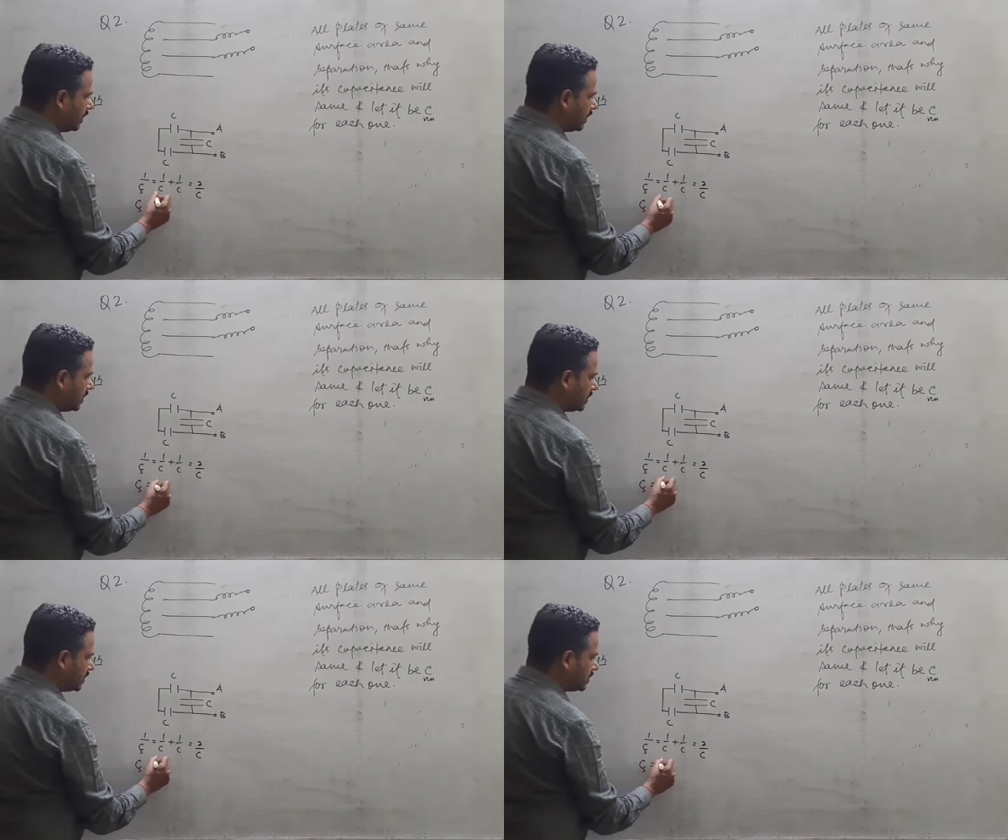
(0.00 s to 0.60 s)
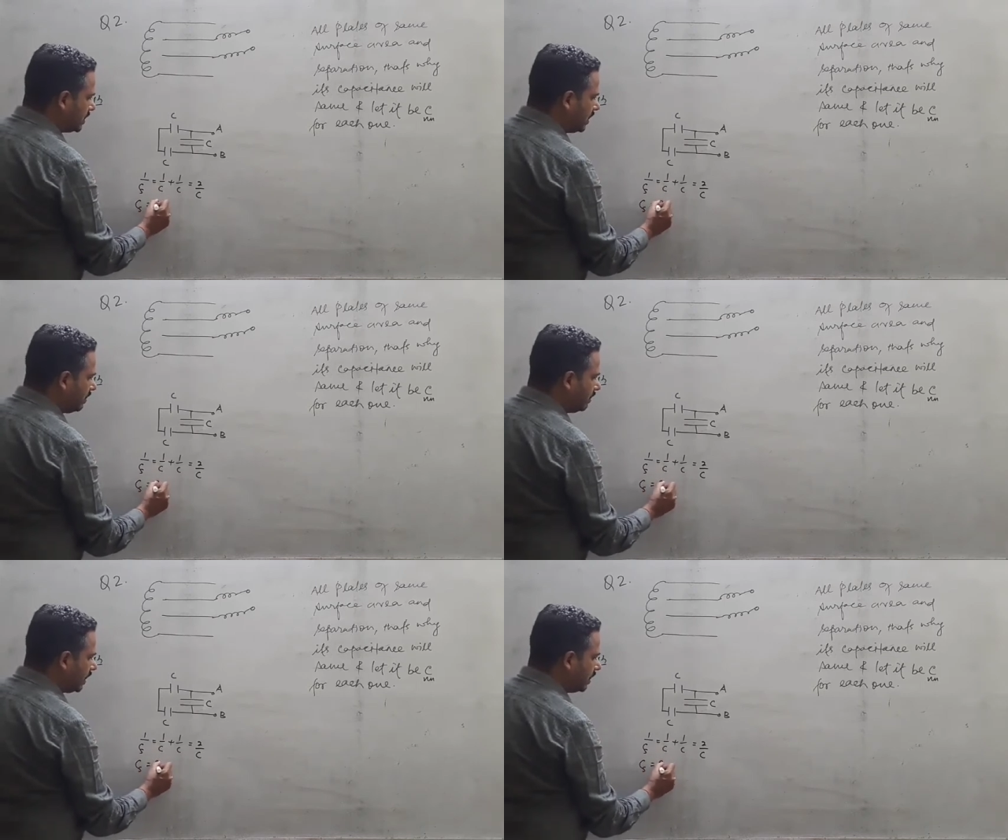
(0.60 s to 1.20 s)
get C
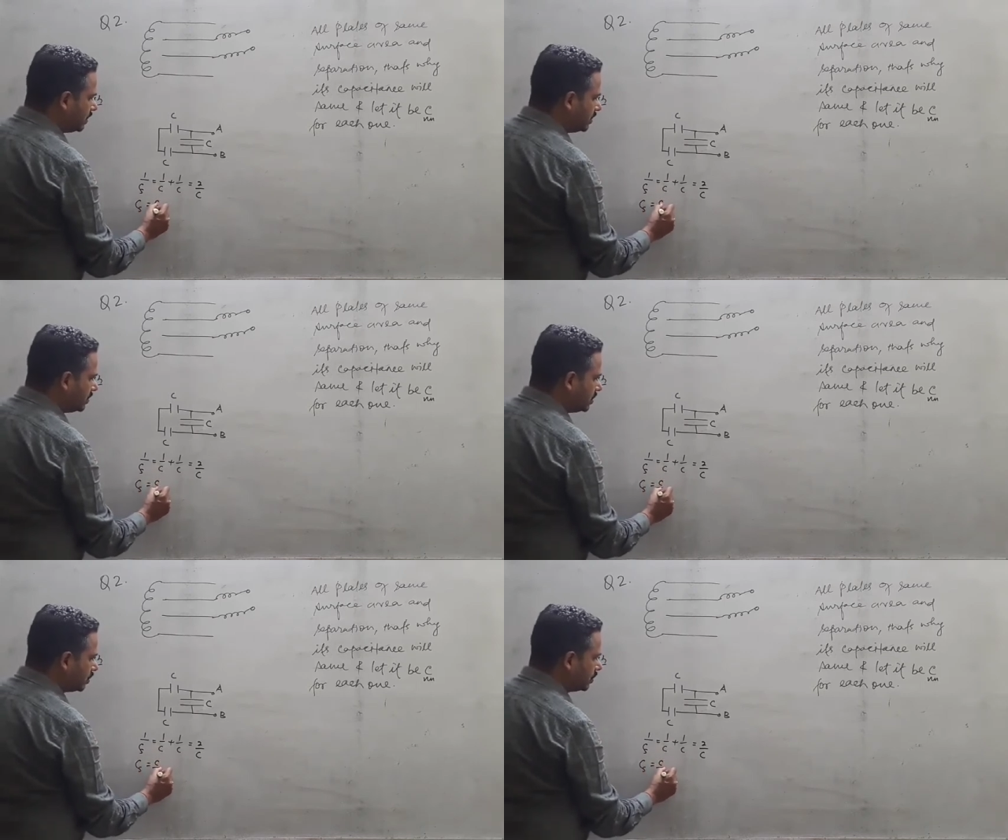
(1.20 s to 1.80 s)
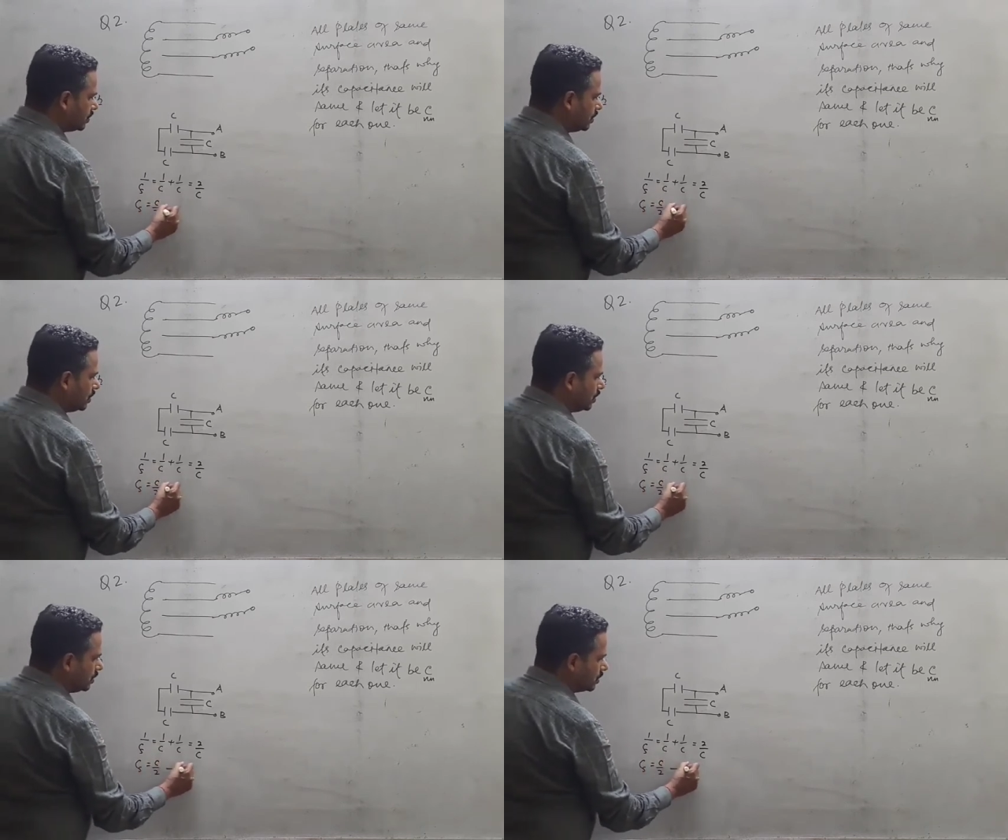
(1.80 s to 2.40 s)
by 2.
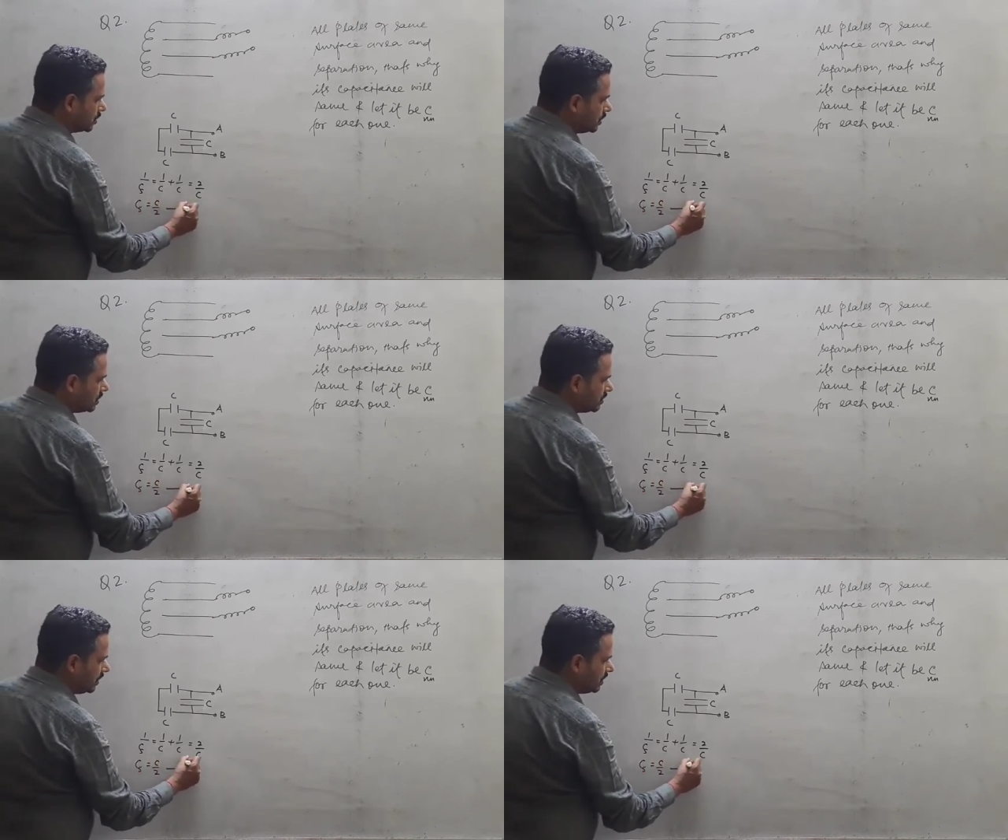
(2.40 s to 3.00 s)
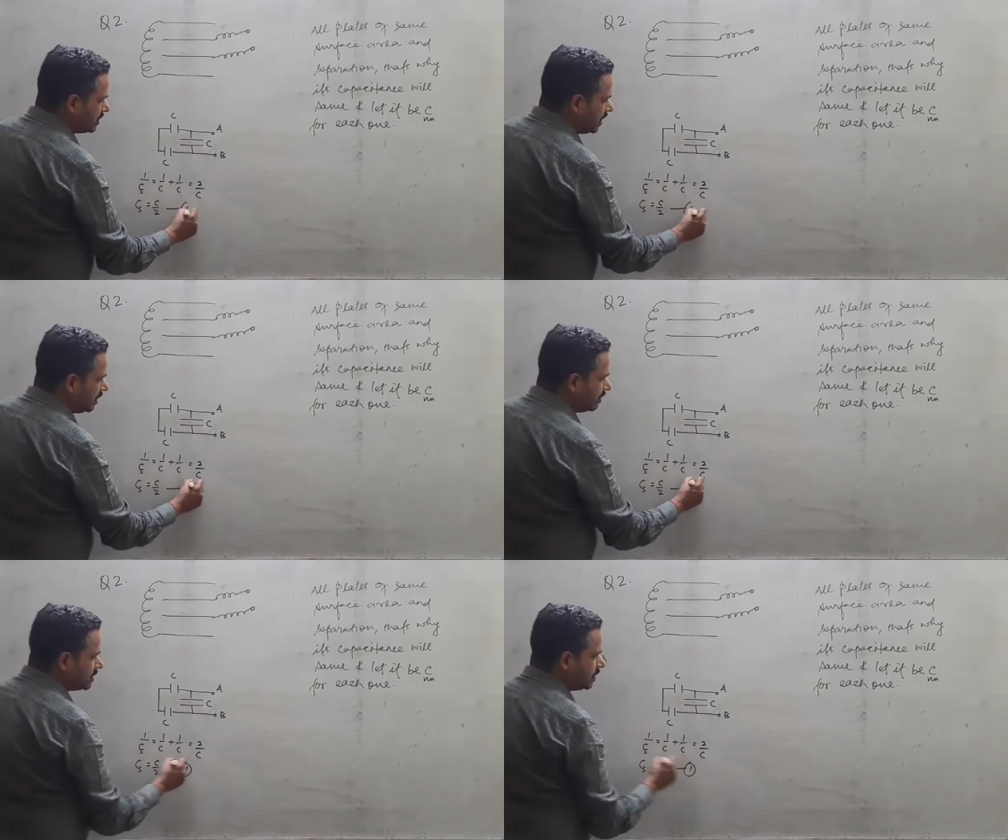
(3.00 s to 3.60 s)
So this one is
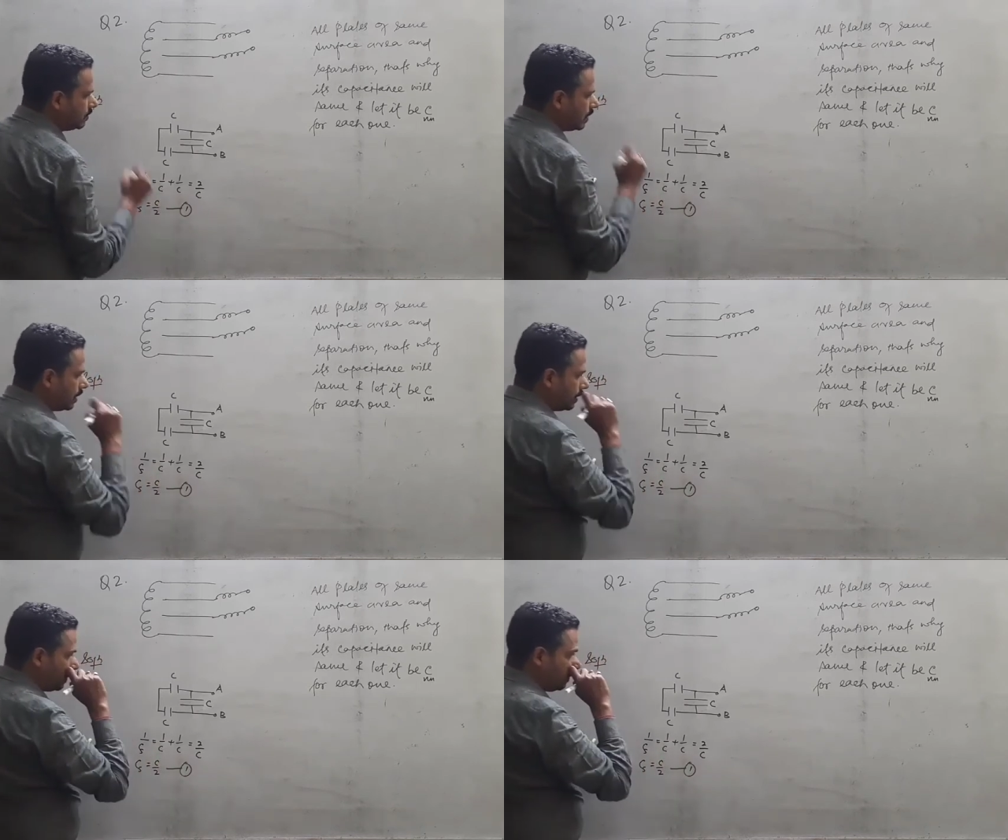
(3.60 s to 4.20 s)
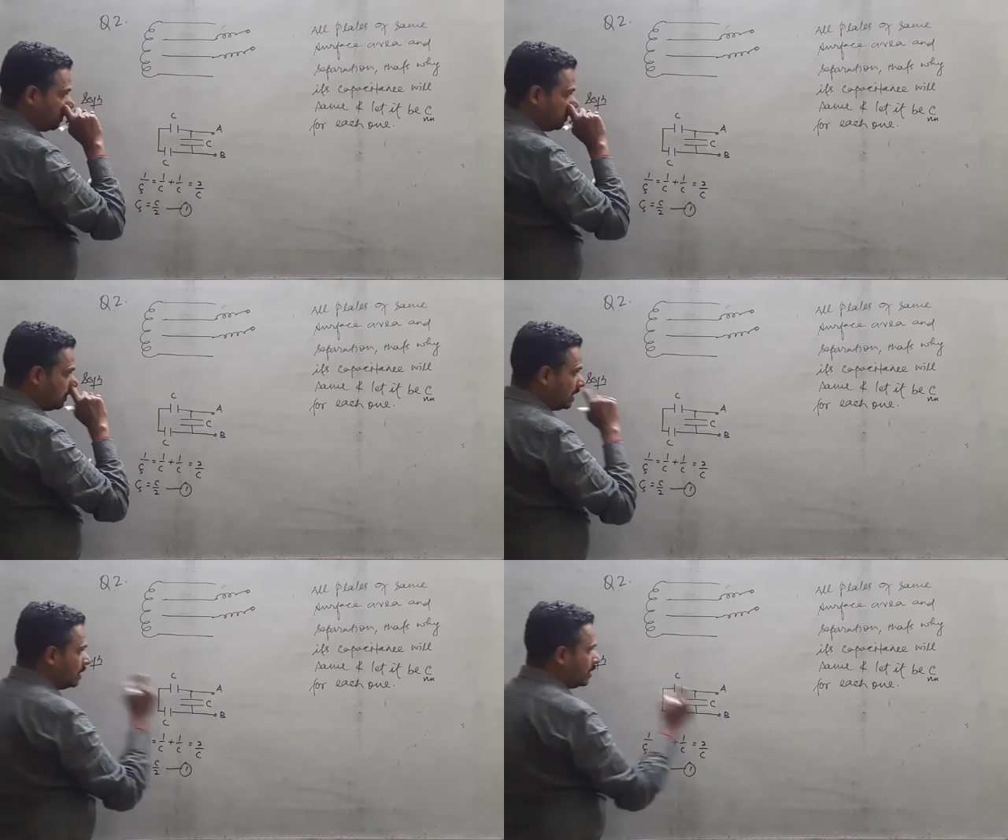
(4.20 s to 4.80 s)
equation 1.
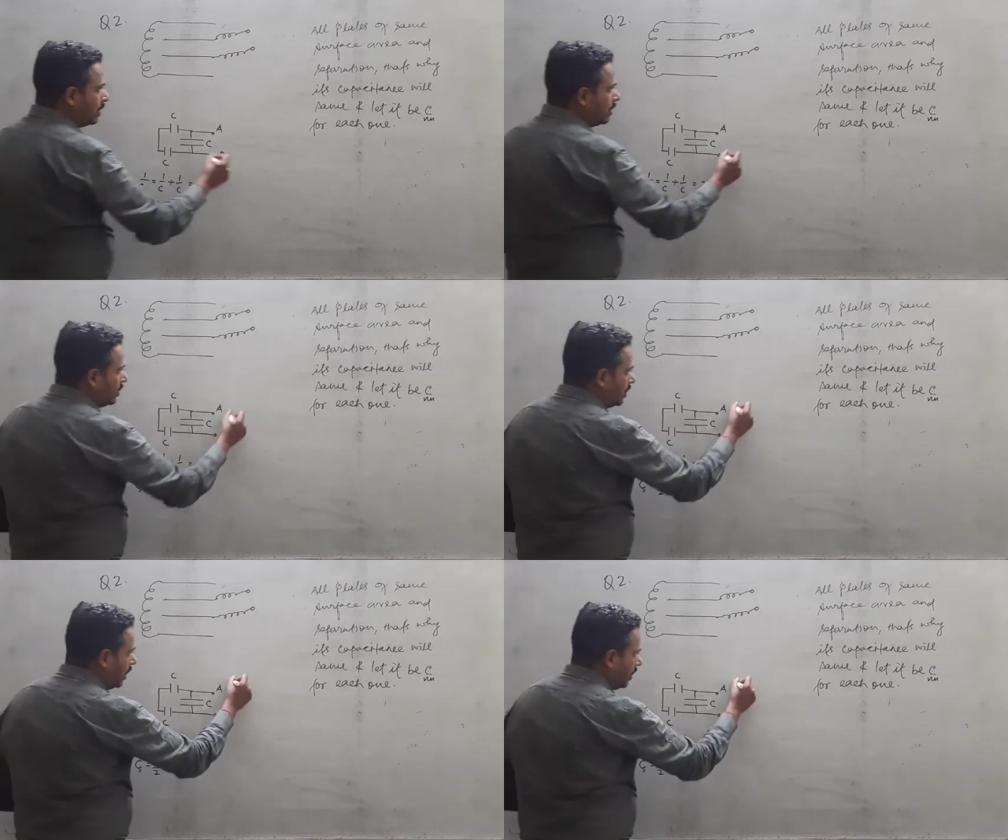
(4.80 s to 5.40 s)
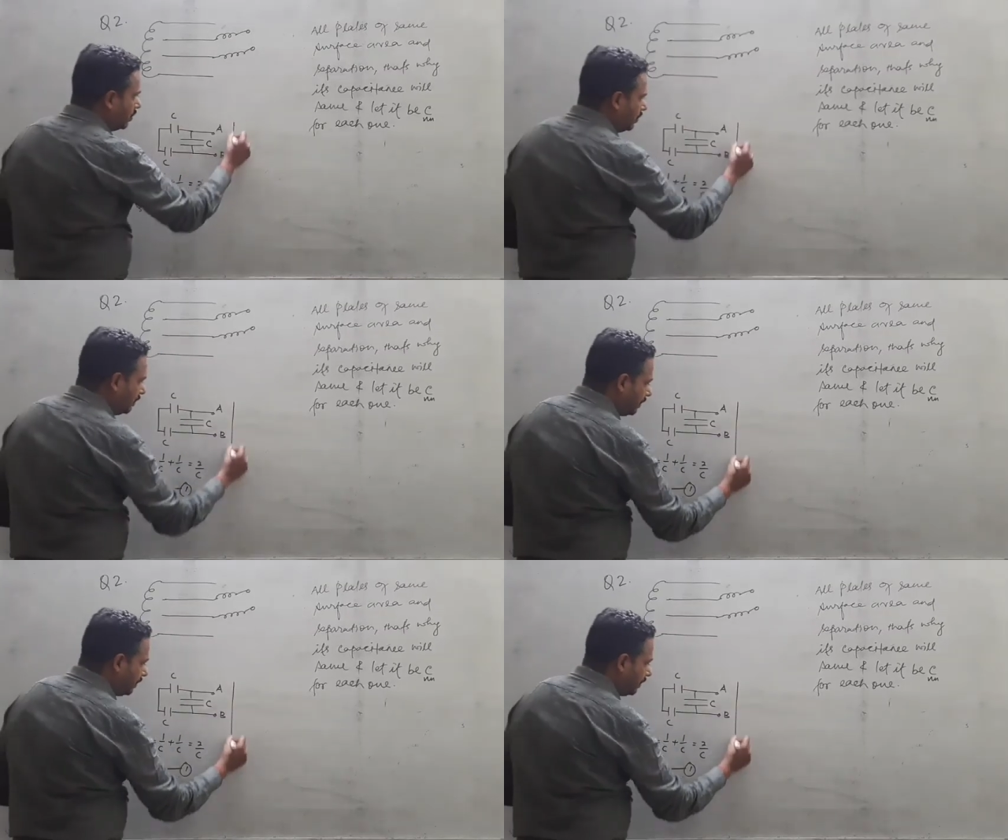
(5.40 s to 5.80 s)
Now